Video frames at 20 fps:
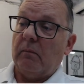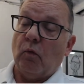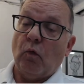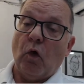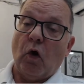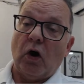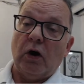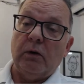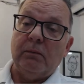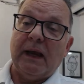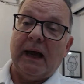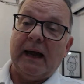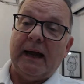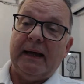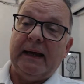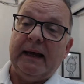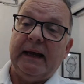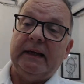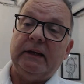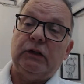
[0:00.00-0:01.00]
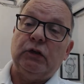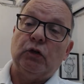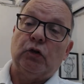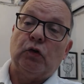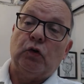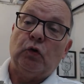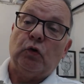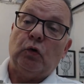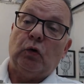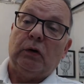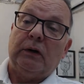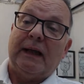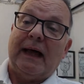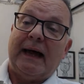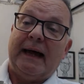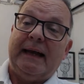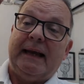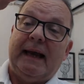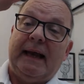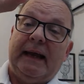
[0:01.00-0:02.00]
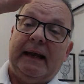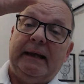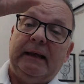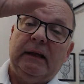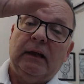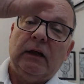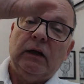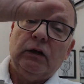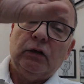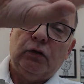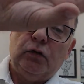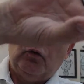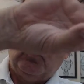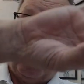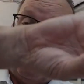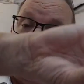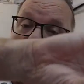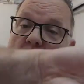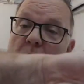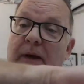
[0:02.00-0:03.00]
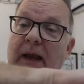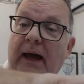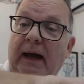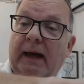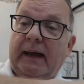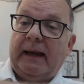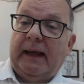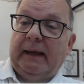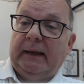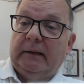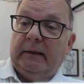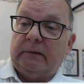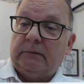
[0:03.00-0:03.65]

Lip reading: warm lighting to cool lighting to warm lighting.